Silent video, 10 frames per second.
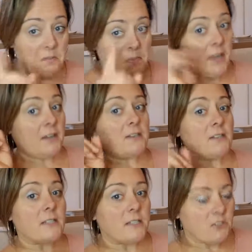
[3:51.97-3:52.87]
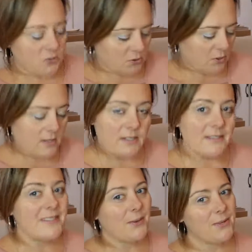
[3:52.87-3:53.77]
back to the teacher store. This
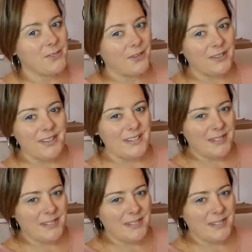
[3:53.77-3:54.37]
is how I talk, guys.